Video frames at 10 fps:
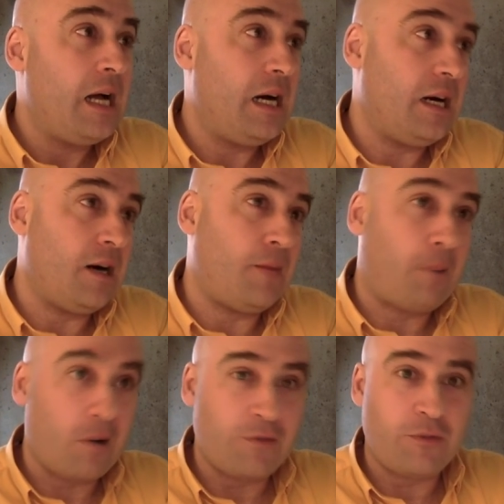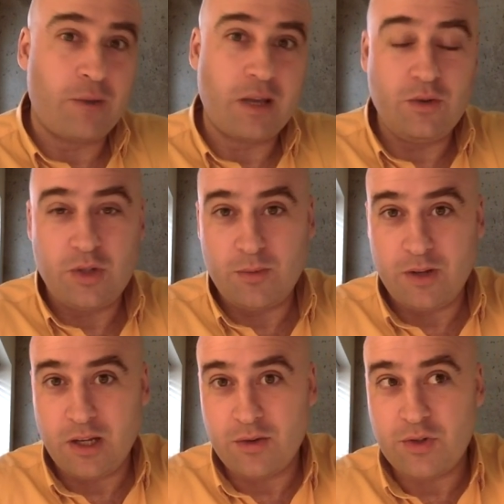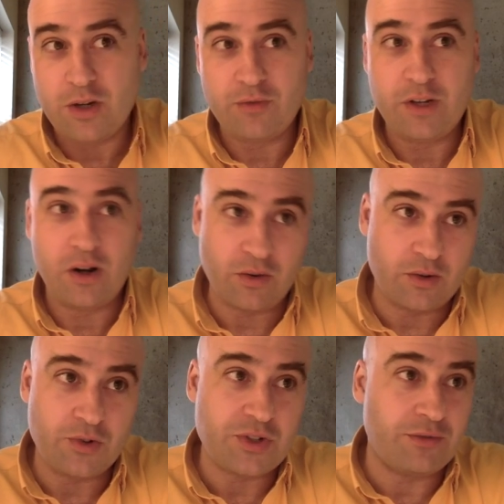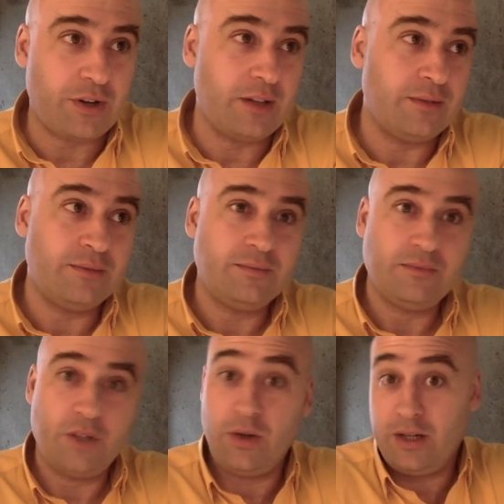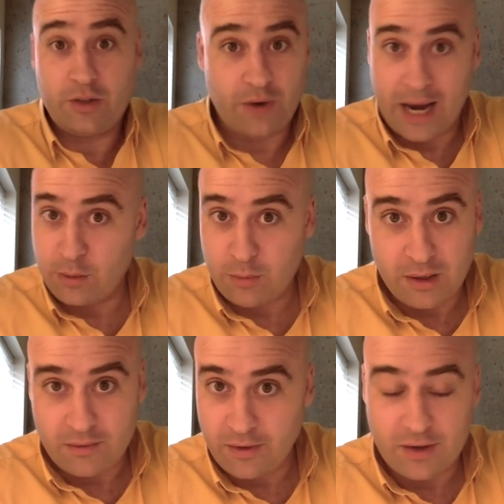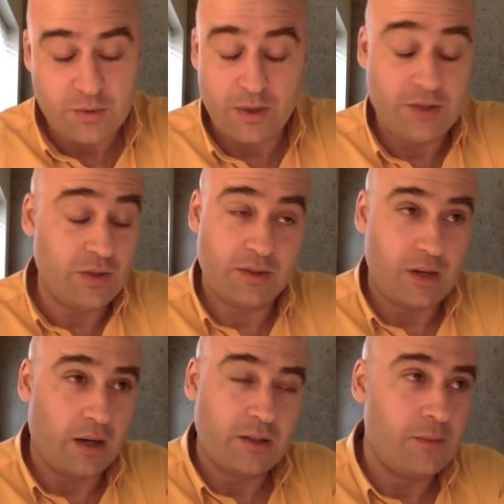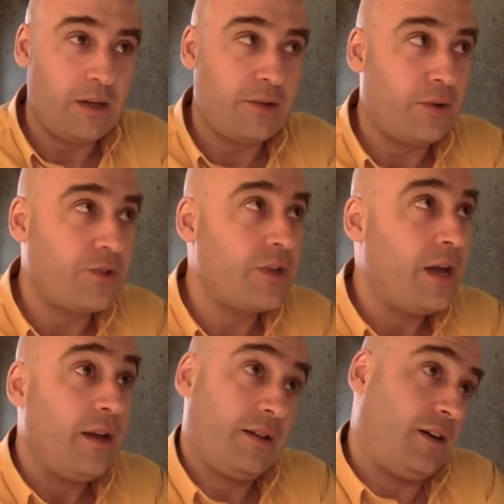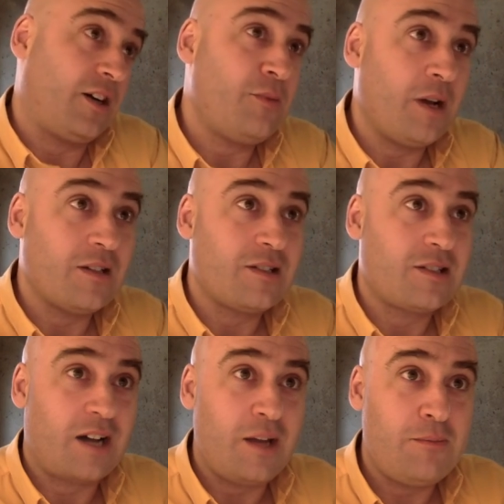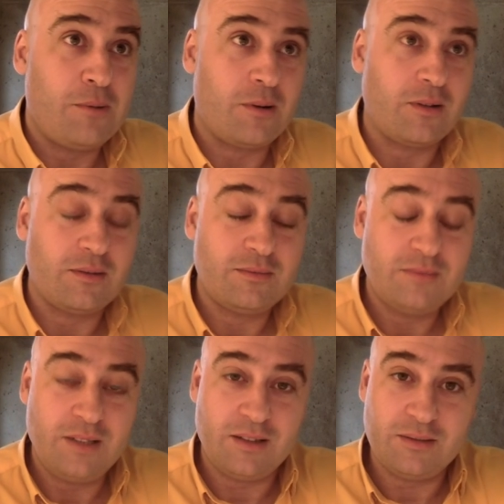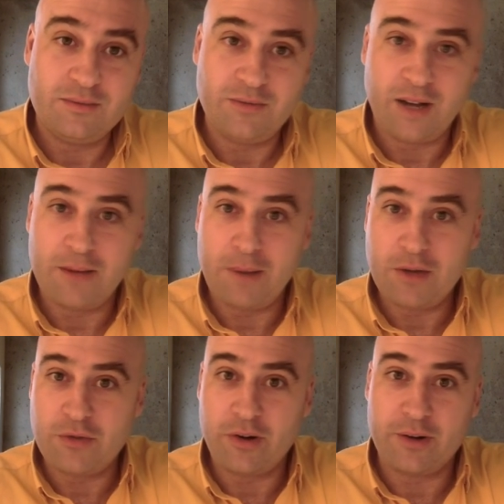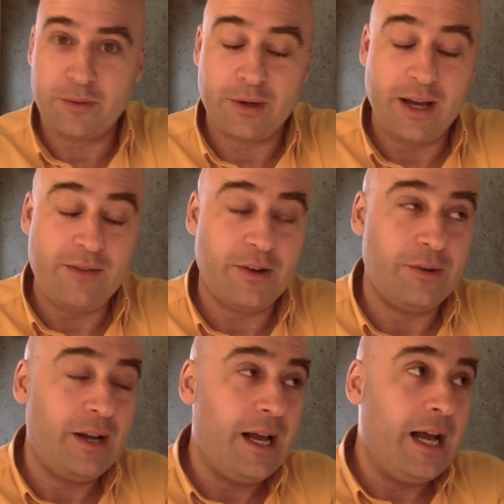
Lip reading: Apart from my YouTube videos, you can read articles I've written. You can interact with me in various ways. You can talk to me, of course. You can talk to me on Skype or, via Patreon or what have you.